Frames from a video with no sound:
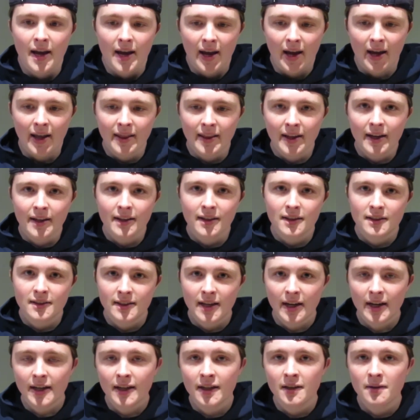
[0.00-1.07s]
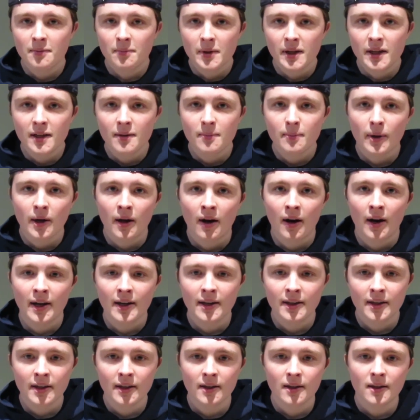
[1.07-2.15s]
And then the second meaning
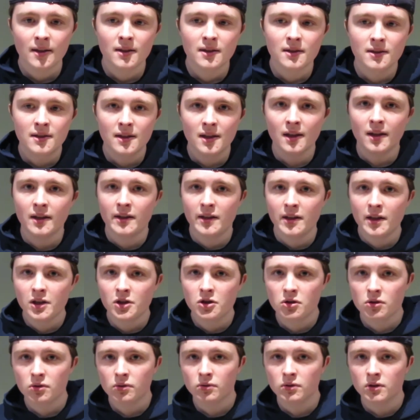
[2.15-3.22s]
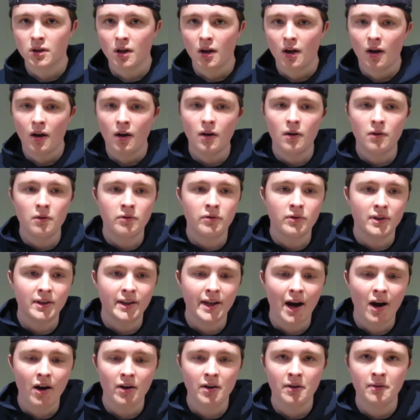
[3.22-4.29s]
behind it is the initials of
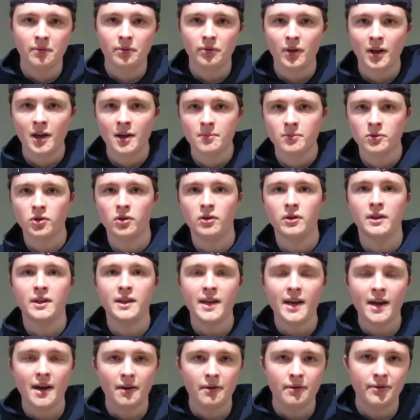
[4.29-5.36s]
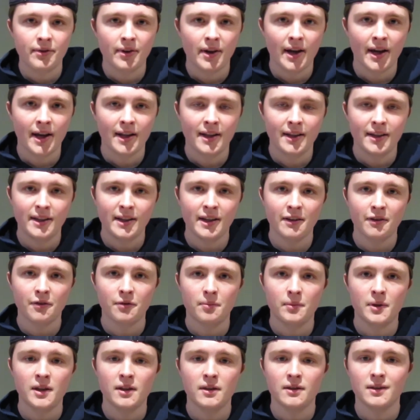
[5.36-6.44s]
Down in Flames are diff, and diff
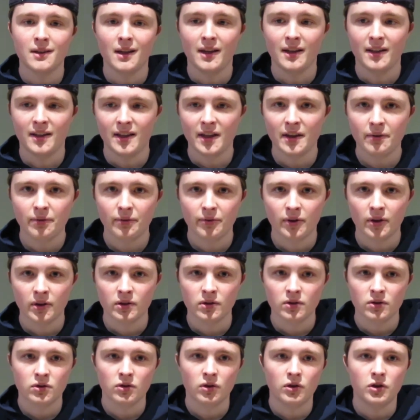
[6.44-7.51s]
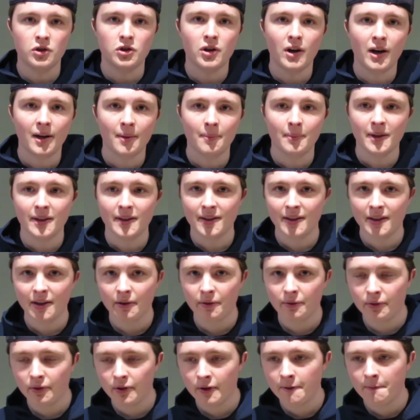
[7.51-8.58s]
means different, so you're trying to be
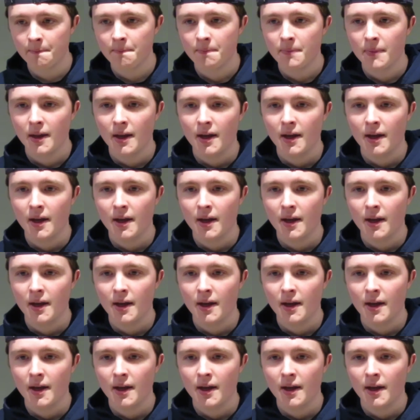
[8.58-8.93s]
different.